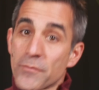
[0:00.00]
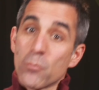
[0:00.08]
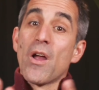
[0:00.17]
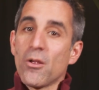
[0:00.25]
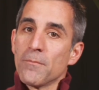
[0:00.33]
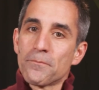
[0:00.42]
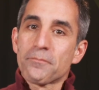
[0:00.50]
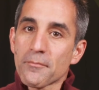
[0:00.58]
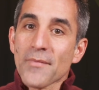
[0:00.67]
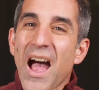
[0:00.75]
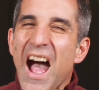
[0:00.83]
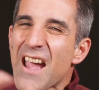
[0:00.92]
Well,
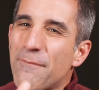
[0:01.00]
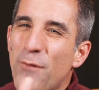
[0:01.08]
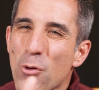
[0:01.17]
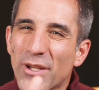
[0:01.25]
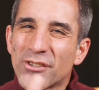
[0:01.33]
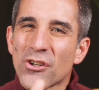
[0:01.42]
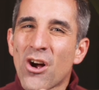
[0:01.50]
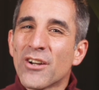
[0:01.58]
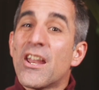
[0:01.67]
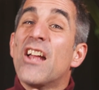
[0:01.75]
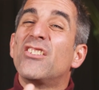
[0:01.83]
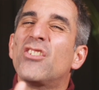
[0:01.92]
I focused on
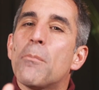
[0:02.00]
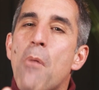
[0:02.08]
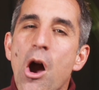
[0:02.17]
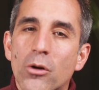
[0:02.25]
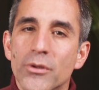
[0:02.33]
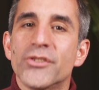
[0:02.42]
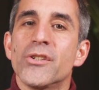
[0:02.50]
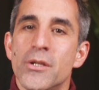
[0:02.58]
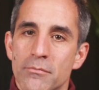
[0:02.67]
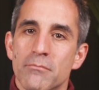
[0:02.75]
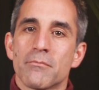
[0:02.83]
democracy.